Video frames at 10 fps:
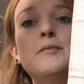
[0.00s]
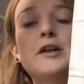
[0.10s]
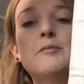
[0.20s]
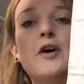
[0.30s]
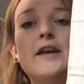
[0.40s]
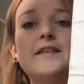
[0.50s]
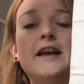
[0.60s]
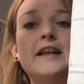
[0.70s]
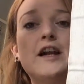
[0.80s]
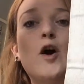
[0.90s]
minimise
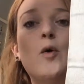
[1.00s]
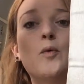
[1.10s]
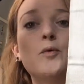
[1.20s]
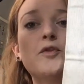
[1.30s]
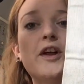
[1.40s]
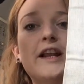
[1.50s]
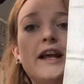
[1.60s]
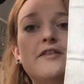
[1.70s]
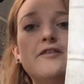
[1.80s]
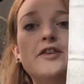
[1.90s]
any holes that are
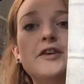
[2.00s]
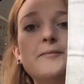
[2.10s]
left.